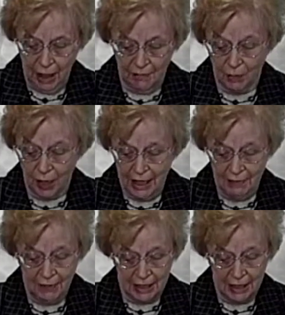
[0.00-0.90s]

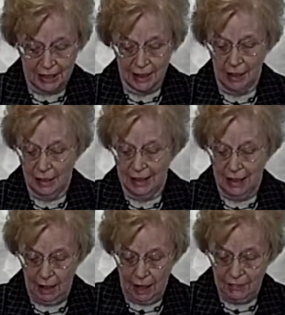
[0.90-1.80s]
Forgiveness
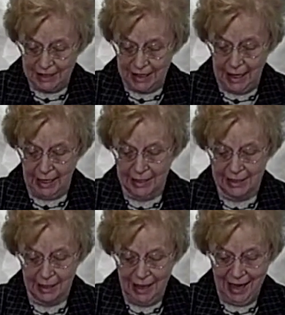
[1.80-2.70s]
of
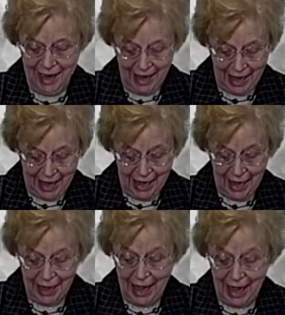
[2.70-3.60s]
sins
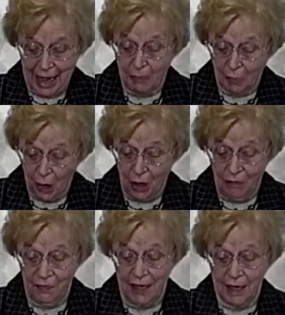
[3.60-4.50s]
and a
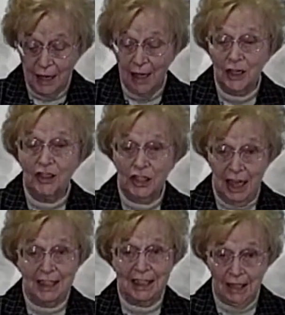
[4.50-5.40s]
perfect
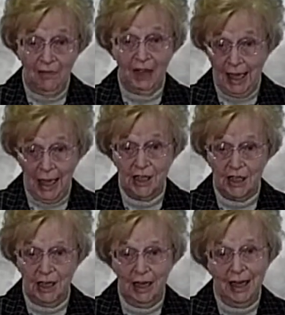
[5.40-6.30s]

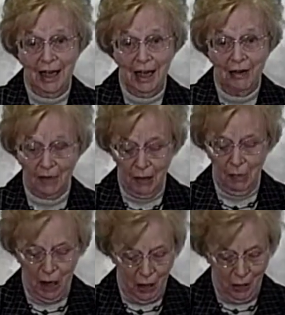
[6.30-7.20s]
justification from
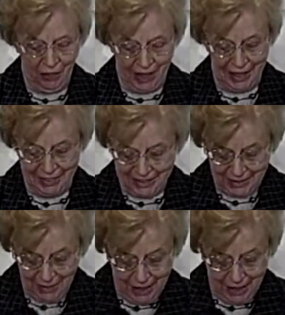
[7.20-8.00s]
all things.